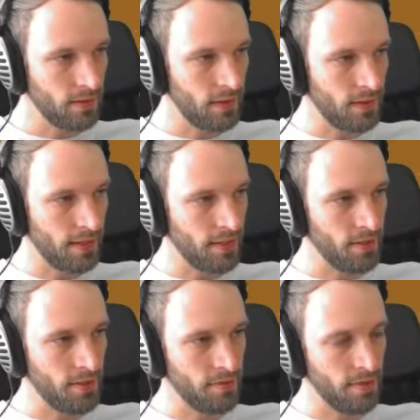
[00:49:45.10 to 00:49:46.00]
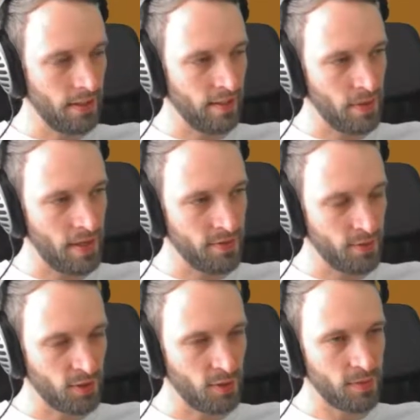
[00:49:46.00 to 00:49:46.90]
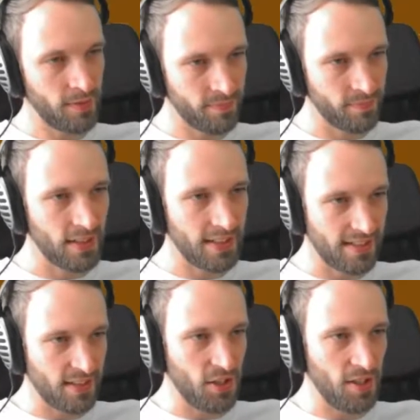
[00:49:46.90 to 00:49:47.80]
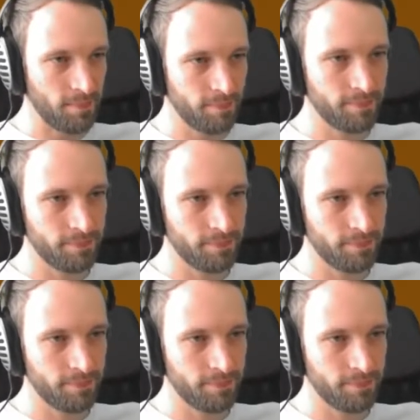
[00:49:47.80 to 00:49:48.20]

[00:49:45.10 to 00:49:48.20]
He decided on a different life path, so we dropped it. That's a shame.